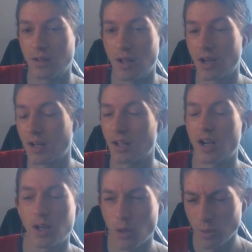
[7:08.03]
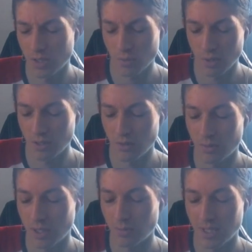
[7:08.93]
I always want to,
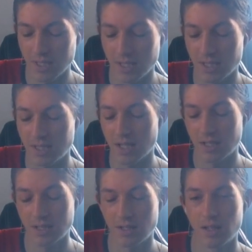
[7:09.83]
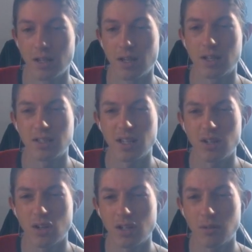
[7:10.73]
when I'm testing these decks, because they're
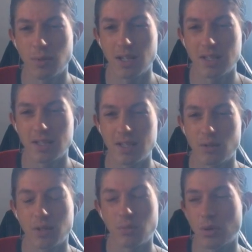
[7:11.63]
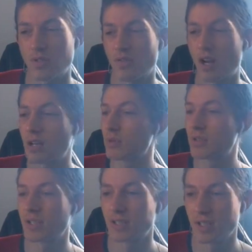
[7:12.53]
not going to be necessarily the most viable
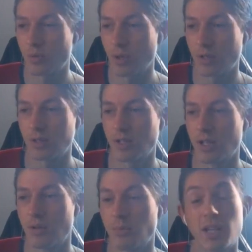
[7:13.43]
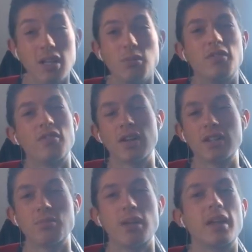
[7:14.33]
things in the world, but they're going to be fun
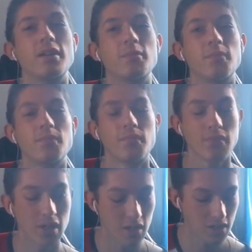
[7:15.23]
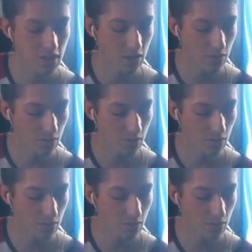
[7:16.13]
to play. And so